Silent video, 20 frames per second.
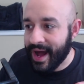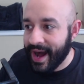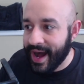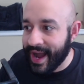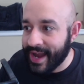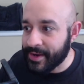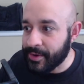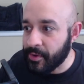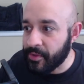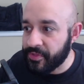
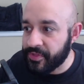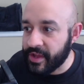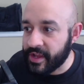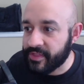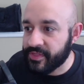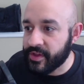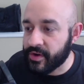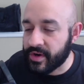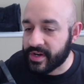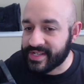I don't
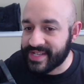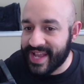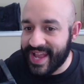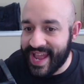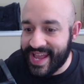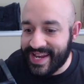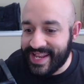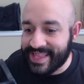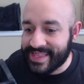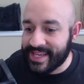think there is
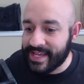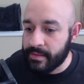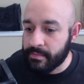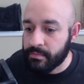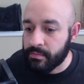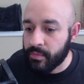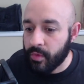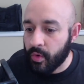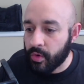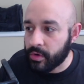anything
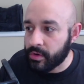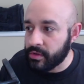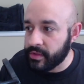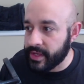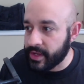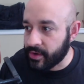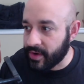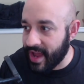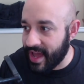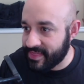
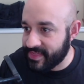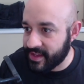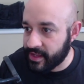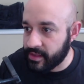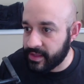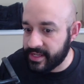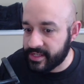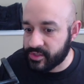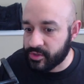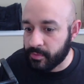morally or
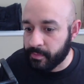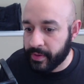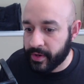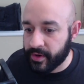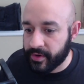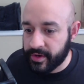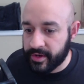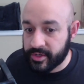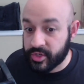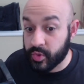ethically
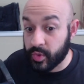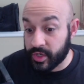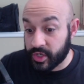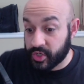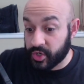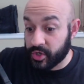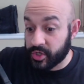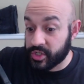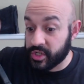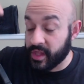superior to a
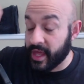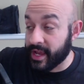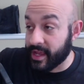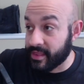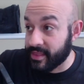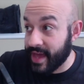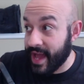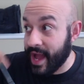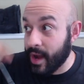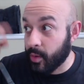church like
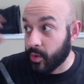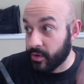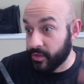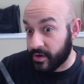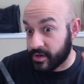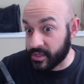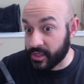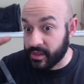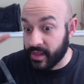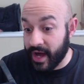that, where
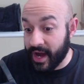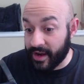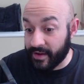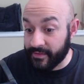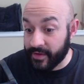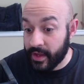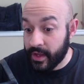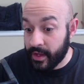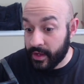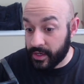there's a lot
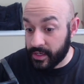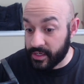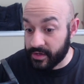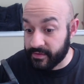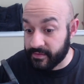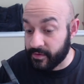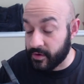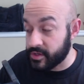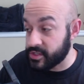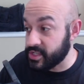of
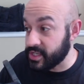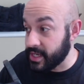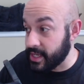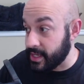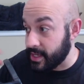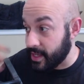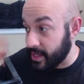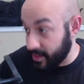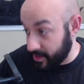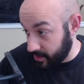
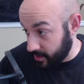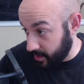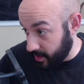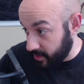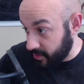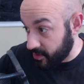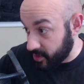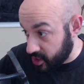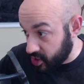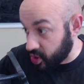diversity
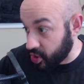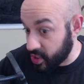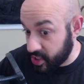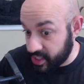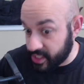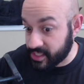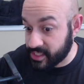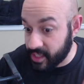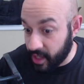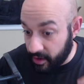in the church
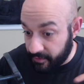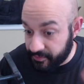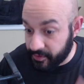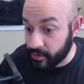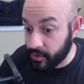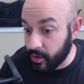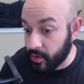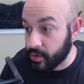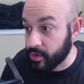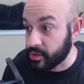itself, the
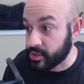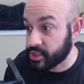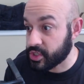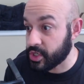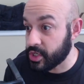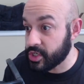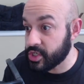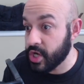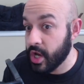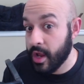local
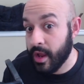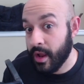church.